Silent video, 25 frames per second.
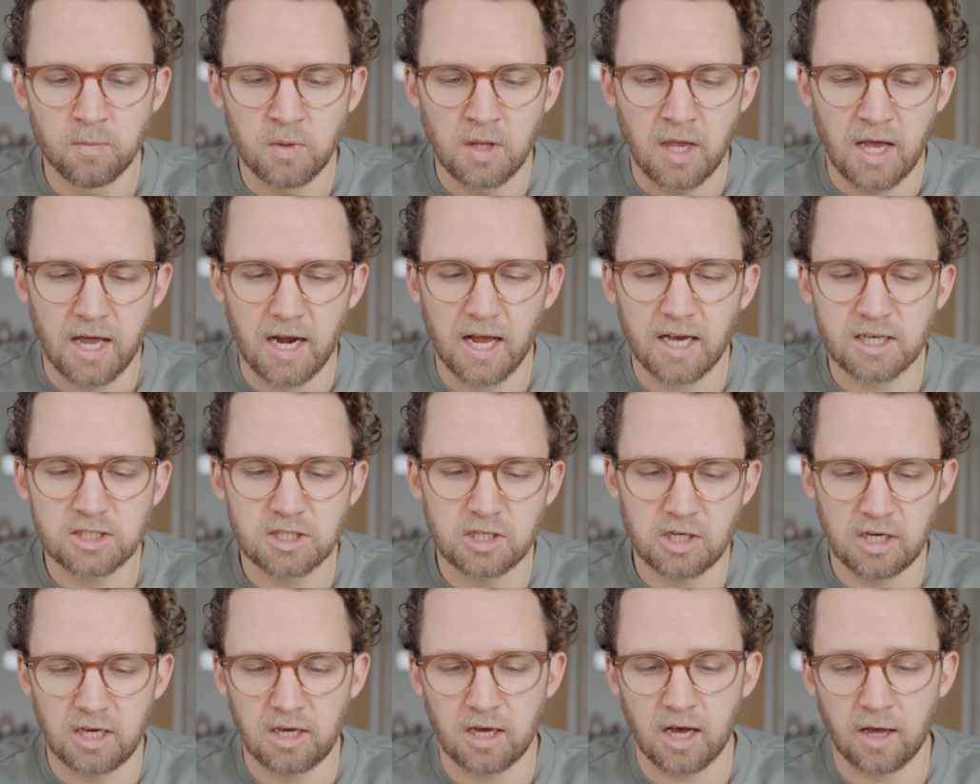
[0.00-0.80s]
And
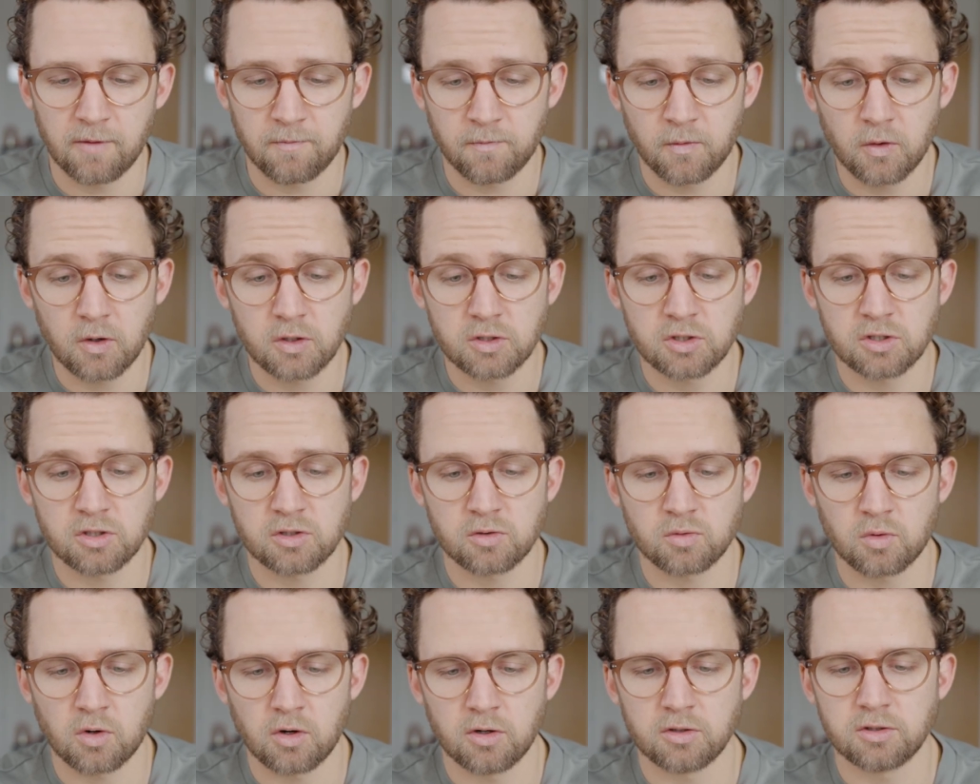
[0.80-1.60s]
actually, I first
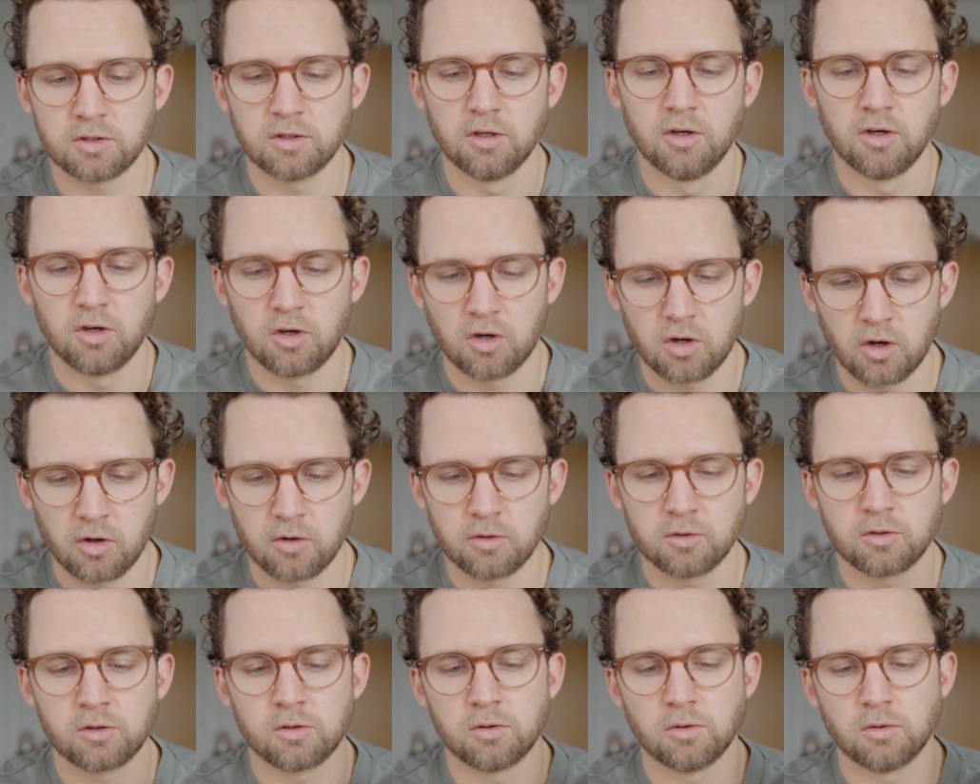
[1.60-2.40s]
just wrote
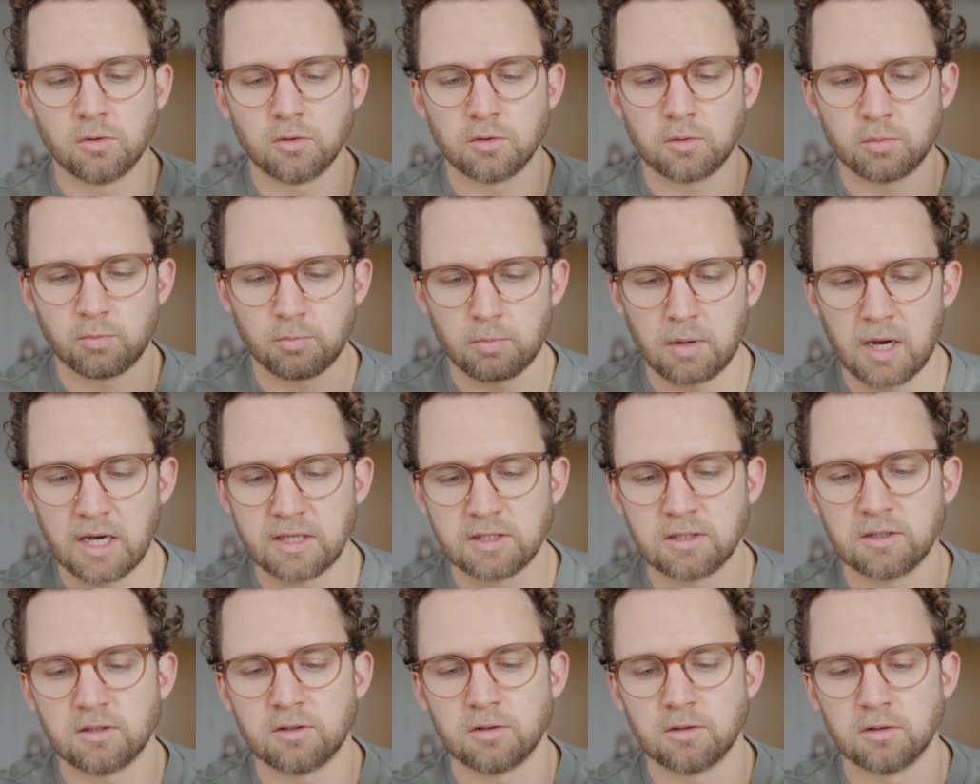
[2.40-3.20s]
garden tools,
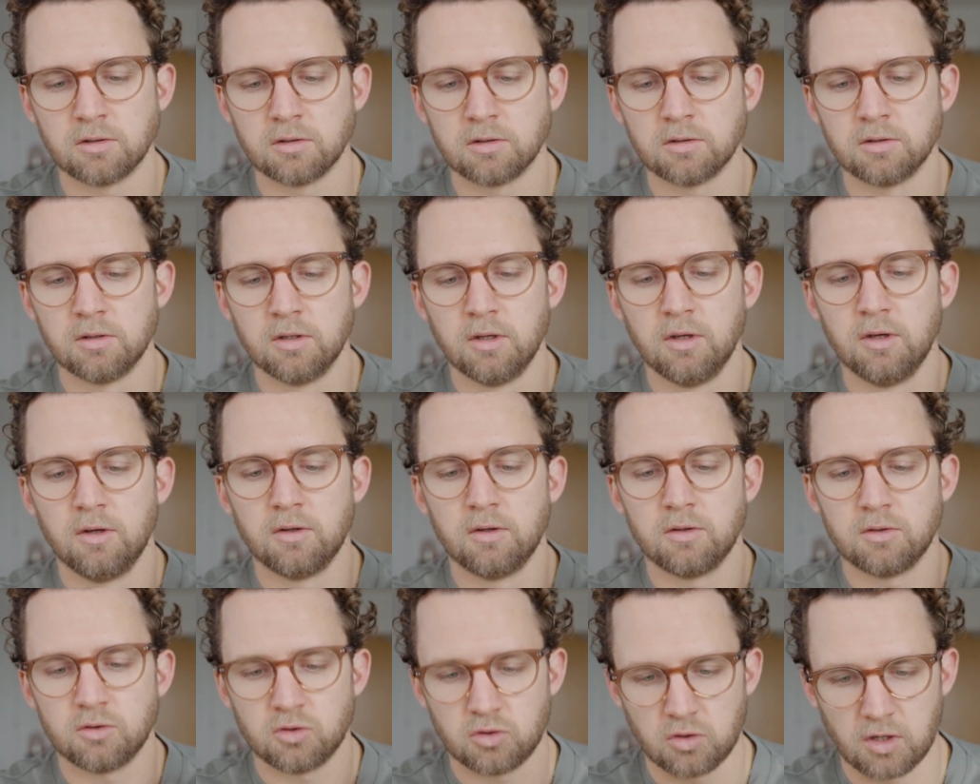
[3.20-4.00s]
bicycle,
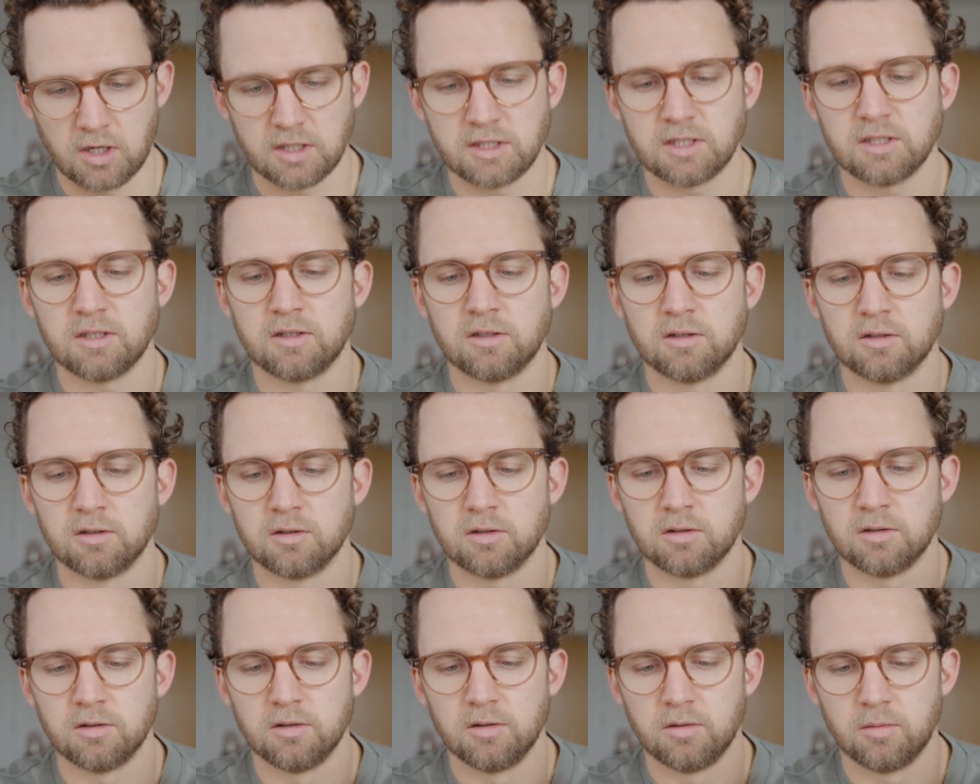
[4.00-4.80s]

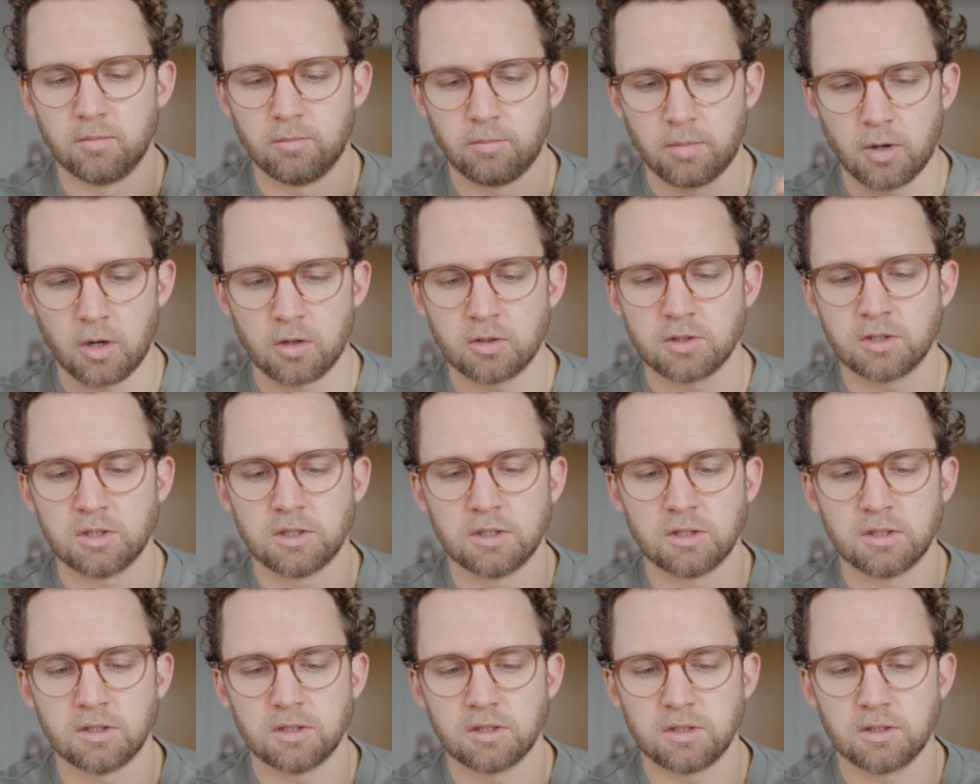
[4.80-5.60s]
tricycle,
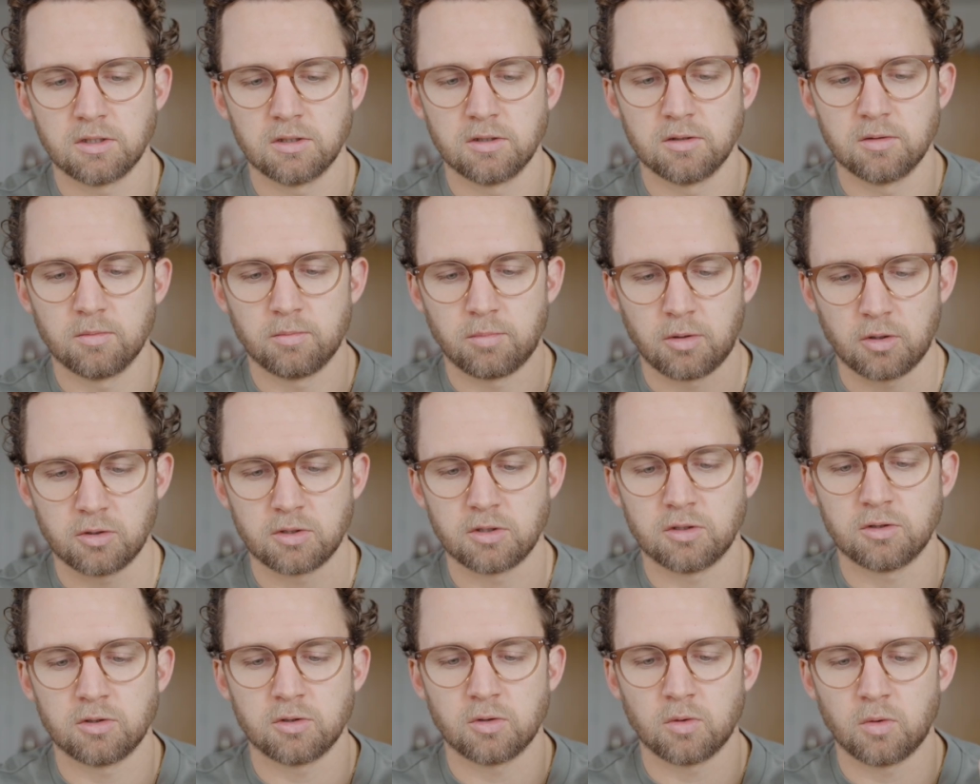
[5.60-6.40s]
boxes,
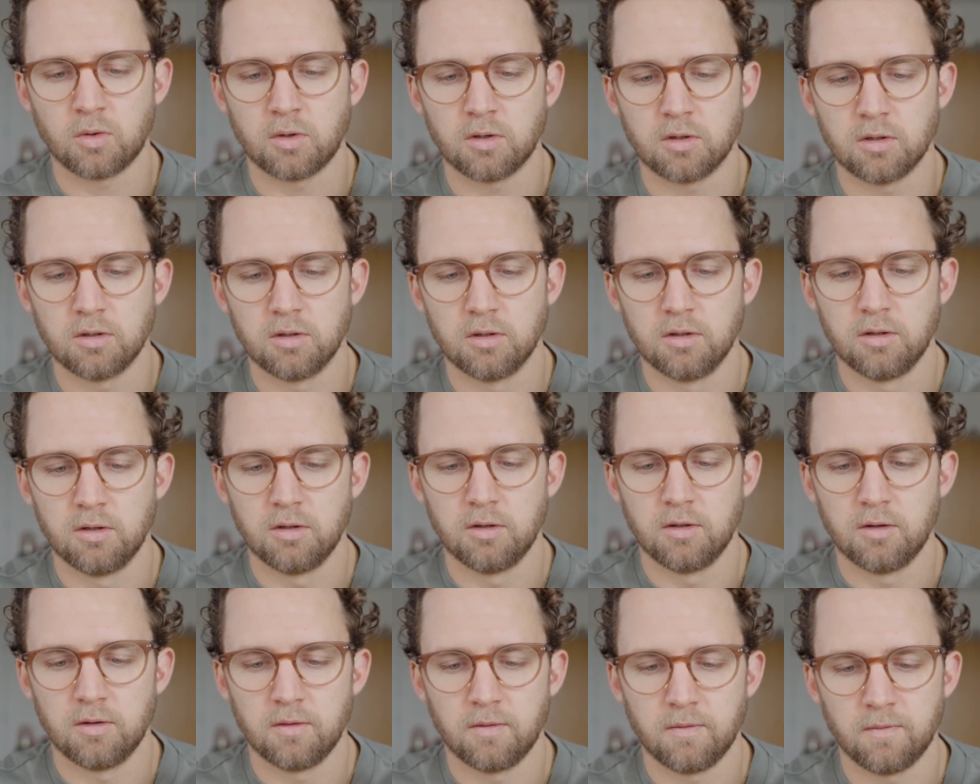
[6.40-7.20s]
potting soil,
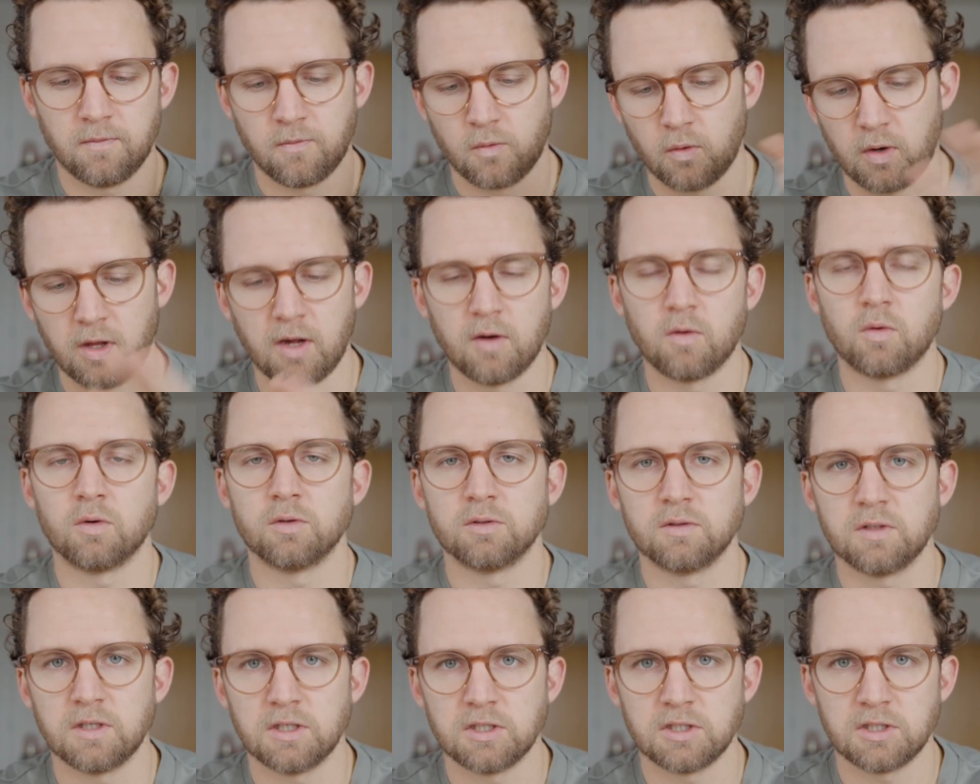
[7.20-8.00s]
48 rolls
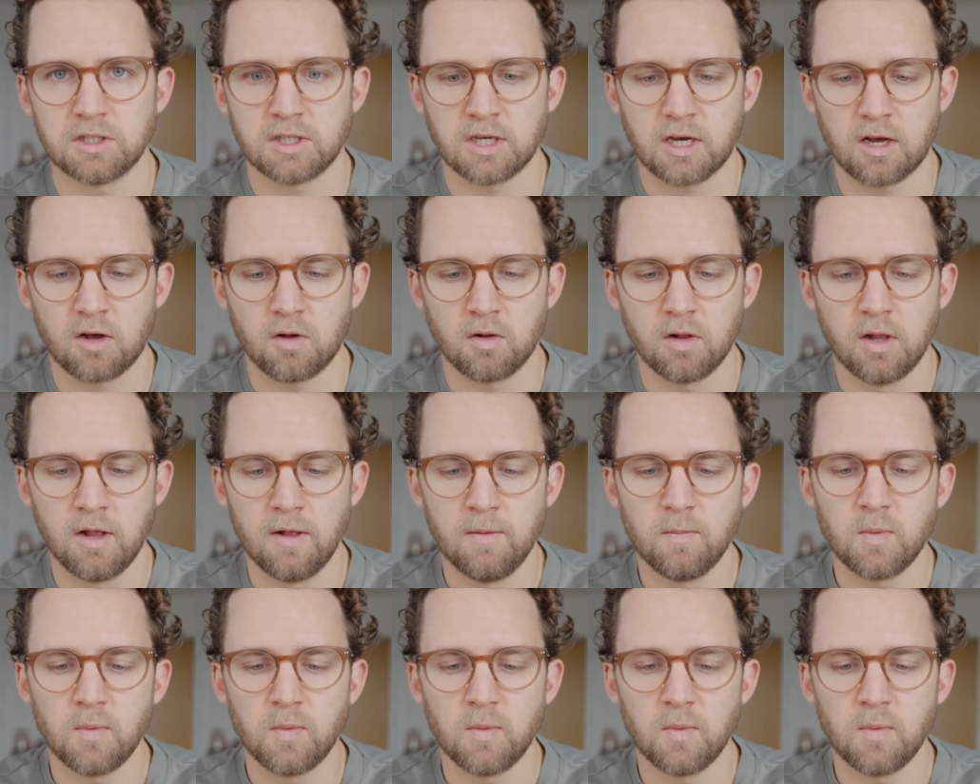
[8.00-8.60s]
of kitchen towel.